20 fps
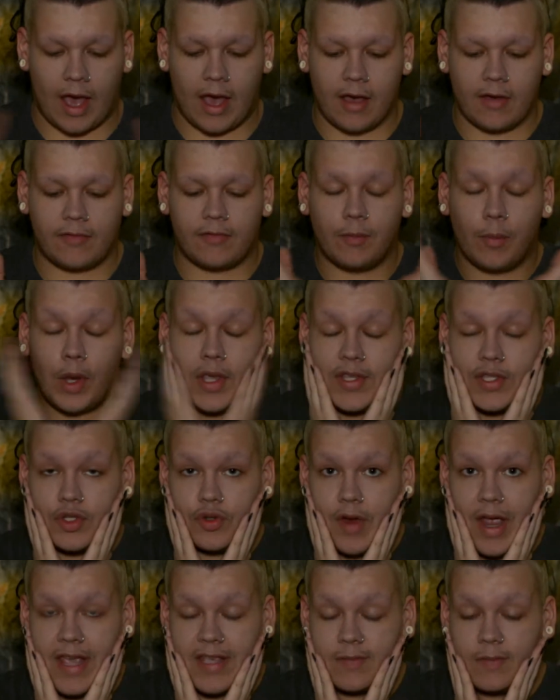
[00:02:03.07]
have
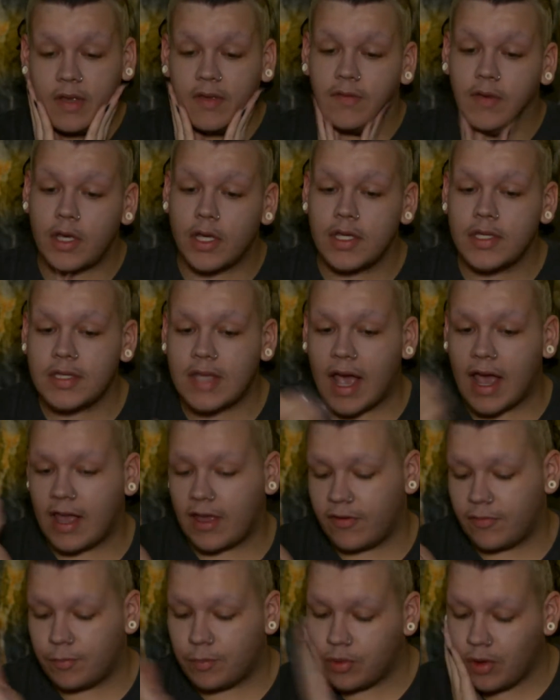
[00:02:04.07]
moisturized my face, I
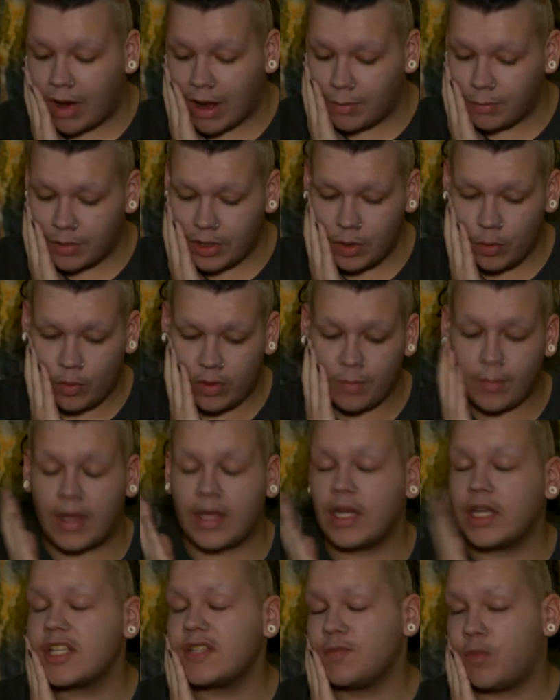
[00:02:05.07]
have primed it with my
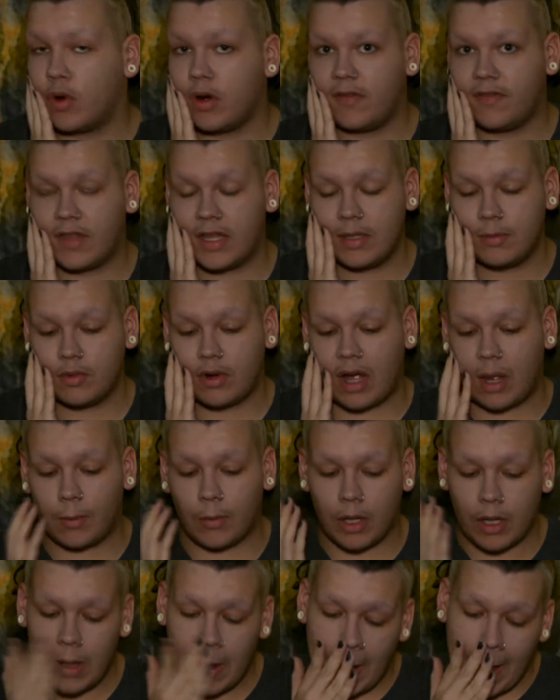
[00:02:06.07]
NYX Pore Filling
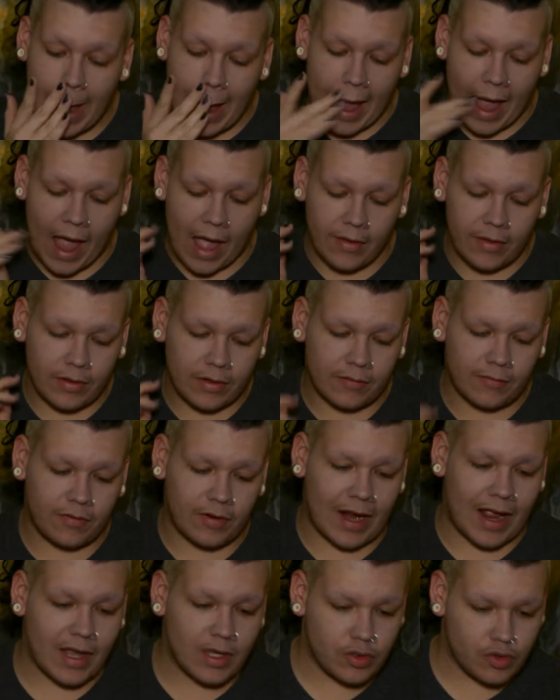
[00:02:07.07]
Primer, and
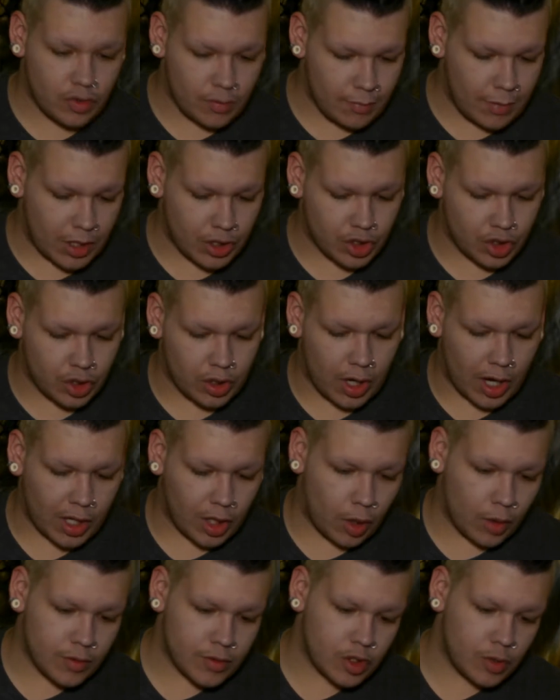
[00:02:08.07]
for extra measure, I
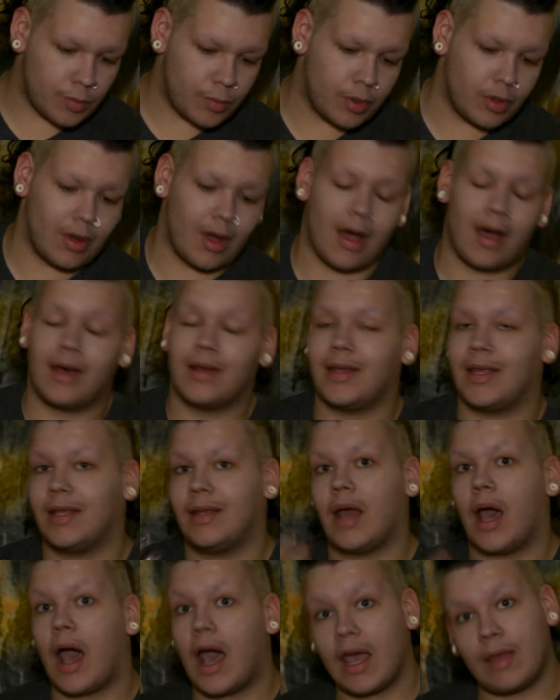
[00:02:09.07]
also put on
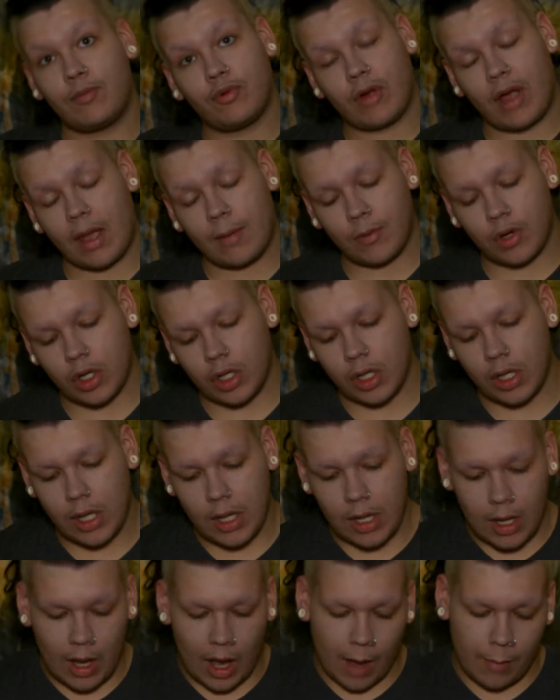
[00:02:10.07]
an eye primer.
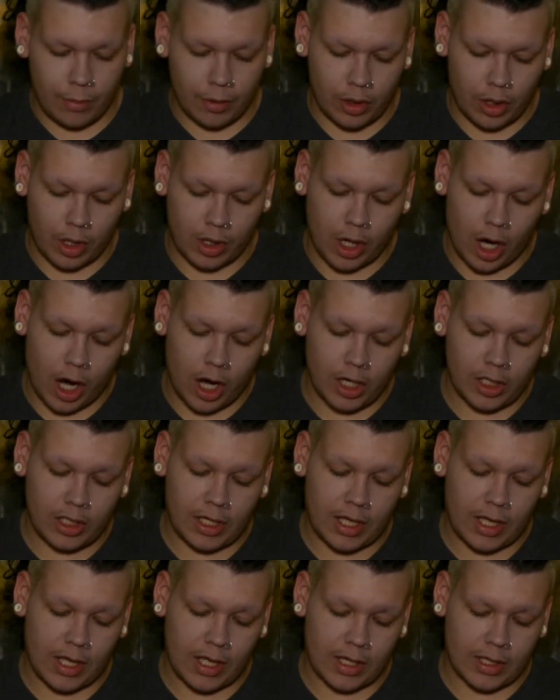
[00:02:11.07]
I put on Hard
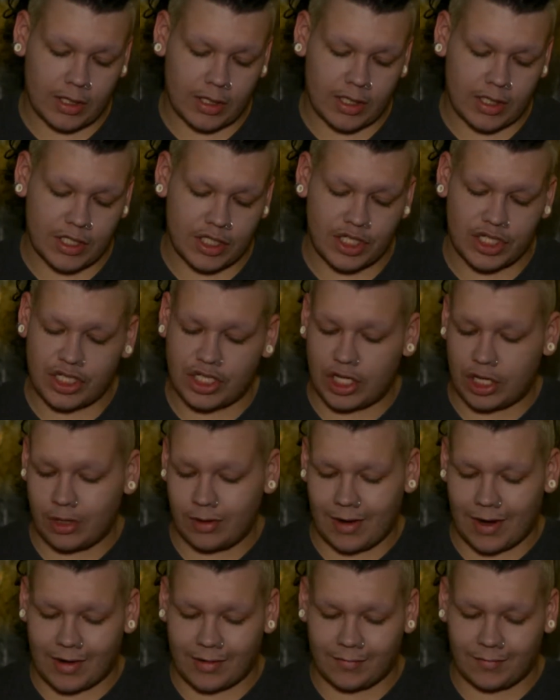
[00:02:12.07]
Candy
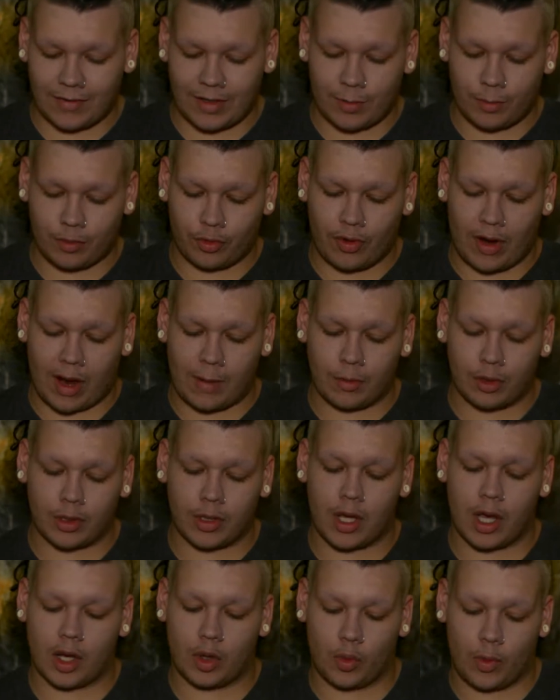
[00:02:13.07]
Sheer Envy Primer
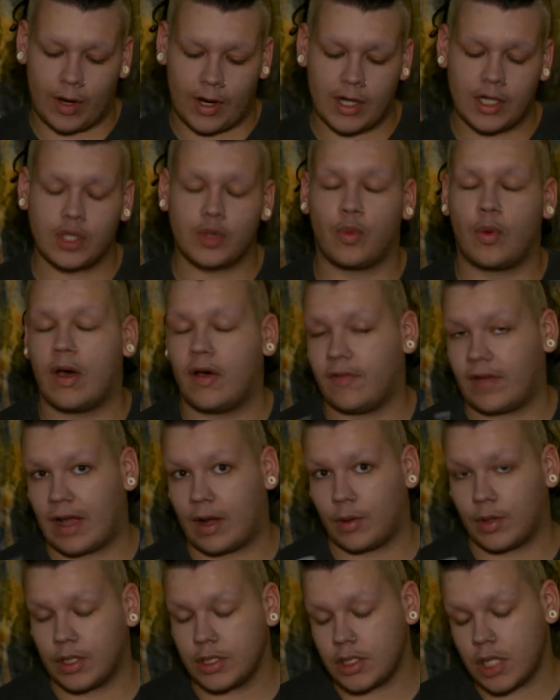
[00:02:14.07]
Longwear, 12
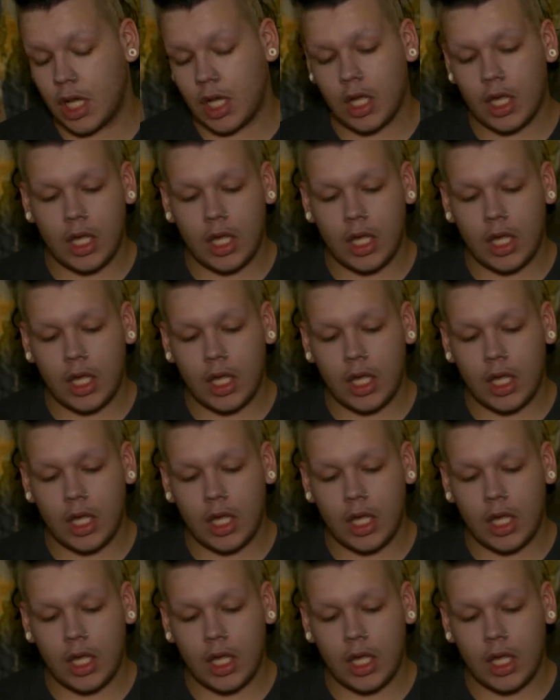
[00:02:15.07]
hours,